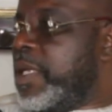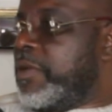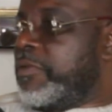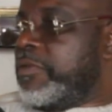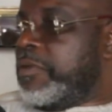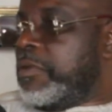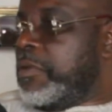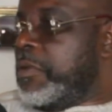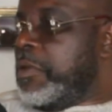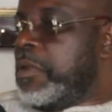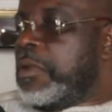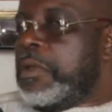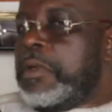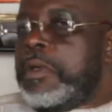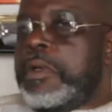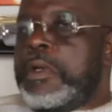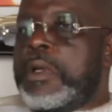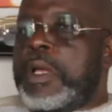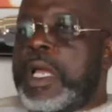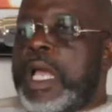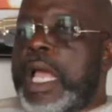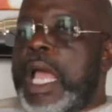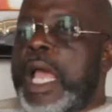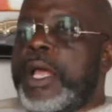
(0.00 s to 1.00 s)
level.
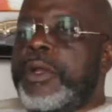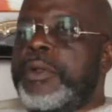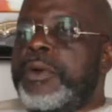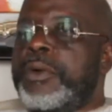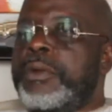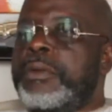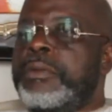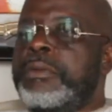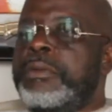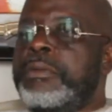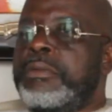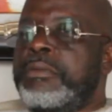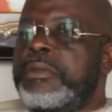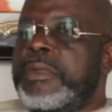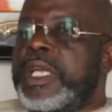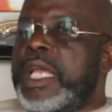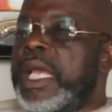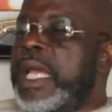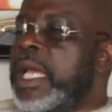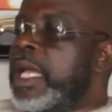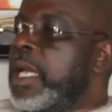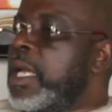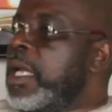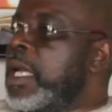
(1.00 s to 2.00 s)
I don't
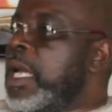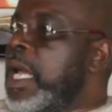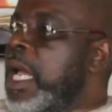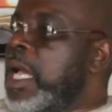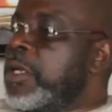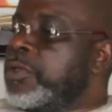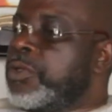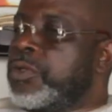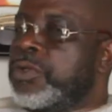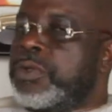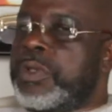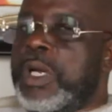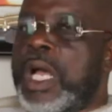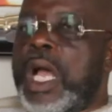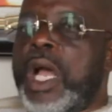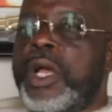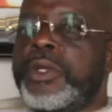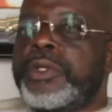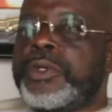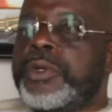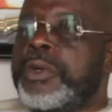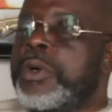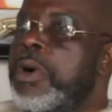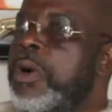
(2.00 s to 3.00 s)
care as to how
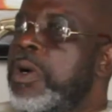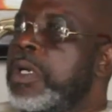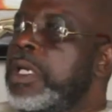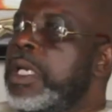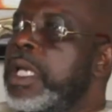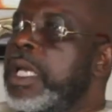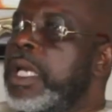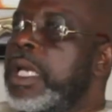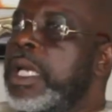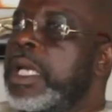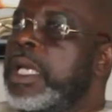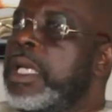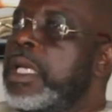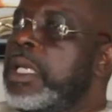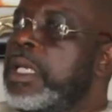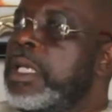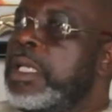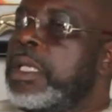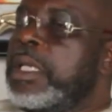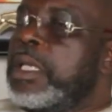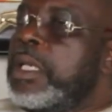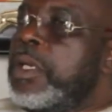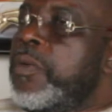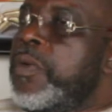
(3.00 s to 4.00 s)
you call the
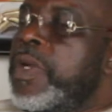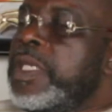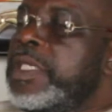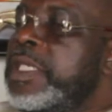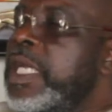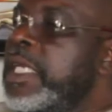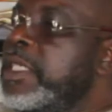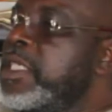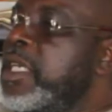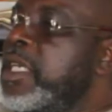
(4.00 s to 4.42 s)
regional